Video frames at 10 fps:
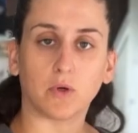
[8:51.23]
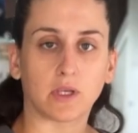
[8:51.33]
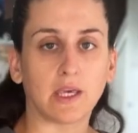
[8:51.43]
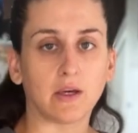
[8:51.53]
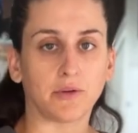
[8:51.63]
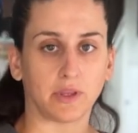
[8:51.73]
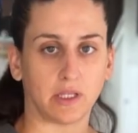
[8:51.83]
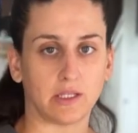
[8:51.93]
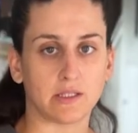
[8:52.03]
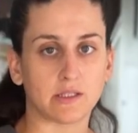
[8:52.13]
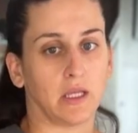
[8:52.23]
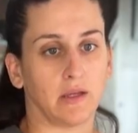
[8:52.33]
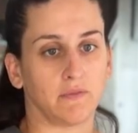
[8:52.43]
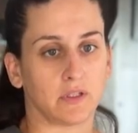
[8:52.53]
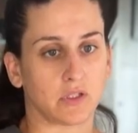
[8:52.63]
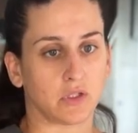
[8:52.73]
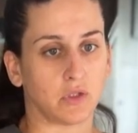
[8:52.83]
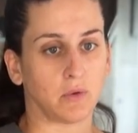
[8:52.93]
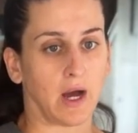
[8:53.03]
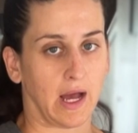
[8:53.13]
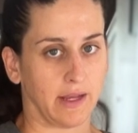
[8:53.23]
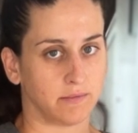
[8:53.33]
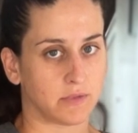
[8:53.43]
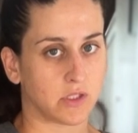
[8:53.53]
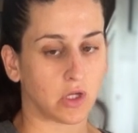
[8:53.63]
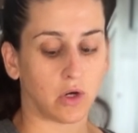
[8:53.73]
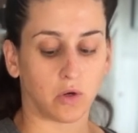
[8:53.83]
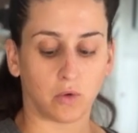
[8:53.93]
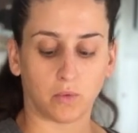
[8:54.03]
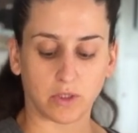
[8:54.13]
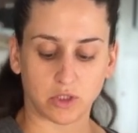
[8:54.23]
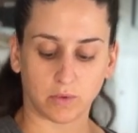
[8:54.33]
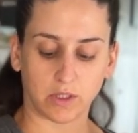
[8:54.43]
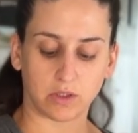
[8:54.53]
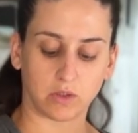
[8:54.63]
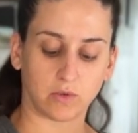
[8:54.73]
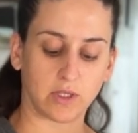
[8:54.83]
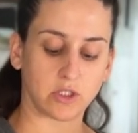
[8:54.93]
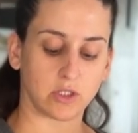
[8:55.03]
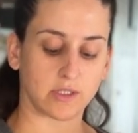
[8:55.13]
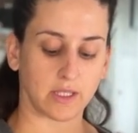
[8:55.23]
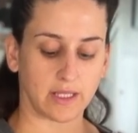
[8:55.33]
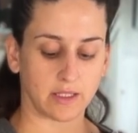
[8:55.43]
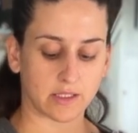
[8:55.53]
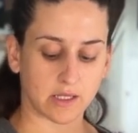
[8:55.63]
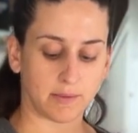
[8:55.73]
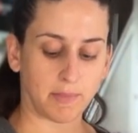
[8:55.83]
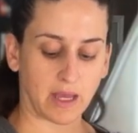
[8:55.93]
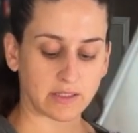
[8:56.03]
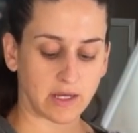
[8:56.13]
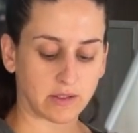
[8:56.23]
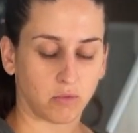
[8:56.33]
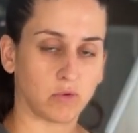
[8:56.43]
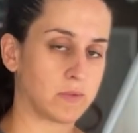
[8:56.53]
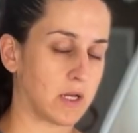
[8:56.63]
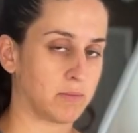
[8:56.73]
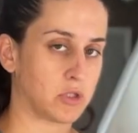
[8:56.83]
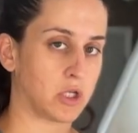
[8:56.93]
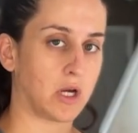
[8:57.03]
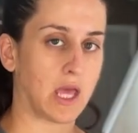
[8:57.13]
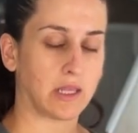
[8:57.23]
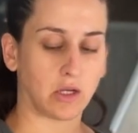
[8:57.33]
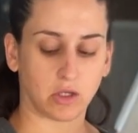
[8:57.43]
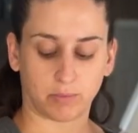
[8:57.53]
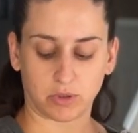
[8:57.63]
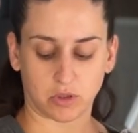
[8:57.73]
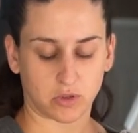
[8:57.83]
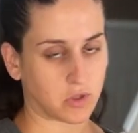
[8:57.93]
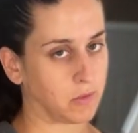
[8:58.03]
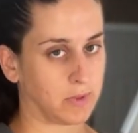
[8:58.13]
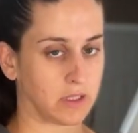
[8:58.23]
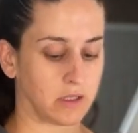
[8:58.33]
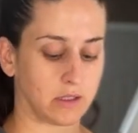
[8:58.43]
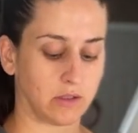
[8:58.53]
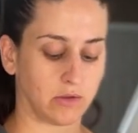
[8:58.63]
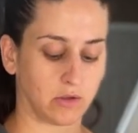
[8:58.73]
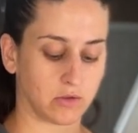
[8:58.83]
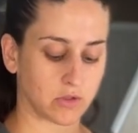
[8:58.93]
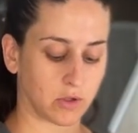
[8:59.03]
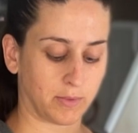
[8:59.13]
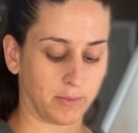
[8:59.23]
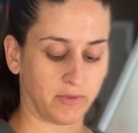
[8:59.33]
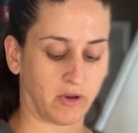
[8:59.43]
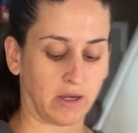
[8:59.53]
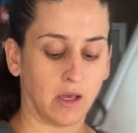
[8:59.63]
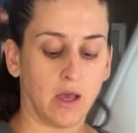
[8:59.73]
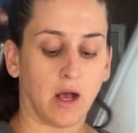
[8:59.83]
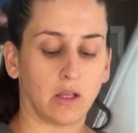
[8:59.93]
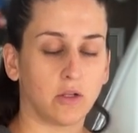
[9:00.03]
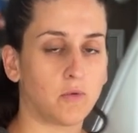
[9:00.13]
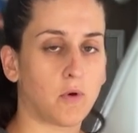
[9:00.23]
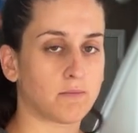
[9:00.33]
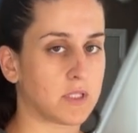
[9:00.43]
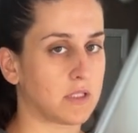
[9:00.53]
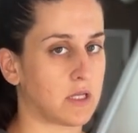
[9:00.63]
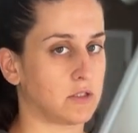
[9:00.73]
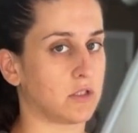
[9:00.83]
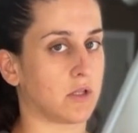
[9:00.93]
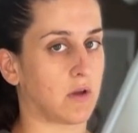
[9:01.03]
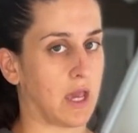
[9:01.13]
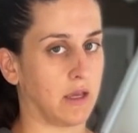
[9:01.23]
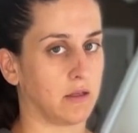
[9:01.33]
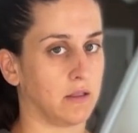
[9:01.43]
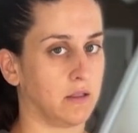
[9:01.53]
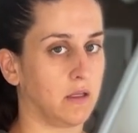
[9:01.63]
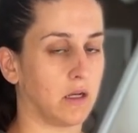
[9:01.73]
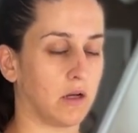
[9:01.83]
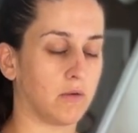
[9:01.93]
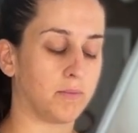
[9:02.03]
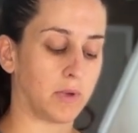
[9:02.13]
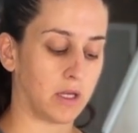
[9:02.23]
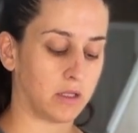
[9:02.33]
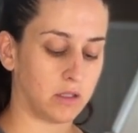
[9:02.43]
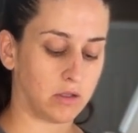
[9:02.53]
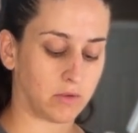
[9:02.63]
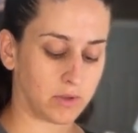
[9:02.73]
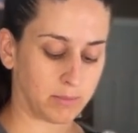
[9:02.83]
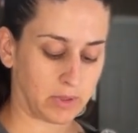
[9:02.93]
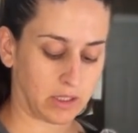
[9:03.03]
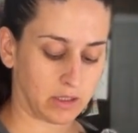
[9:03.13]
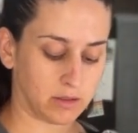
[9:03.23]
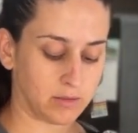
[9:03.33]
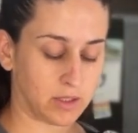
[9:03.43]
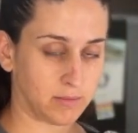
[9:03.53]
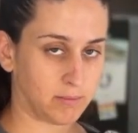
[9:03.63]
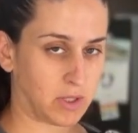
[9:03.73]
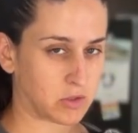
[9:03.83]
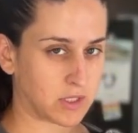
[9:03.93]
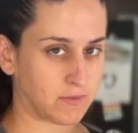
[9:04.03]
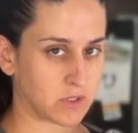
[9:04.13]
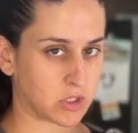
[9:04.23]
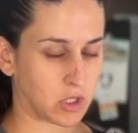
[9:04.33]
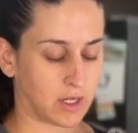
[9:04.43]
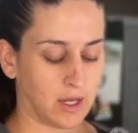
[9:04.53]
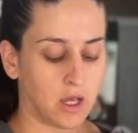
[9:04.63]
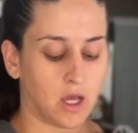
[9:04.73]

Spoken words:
will kill the yeast if it's too hot. So what you want to do is just let this come back down at room temperature, and then you can put your Scoby in there and you know your Scoby will be fine. A little warm to the touch is okay, you know, but you don't want to be, better safe than sorry.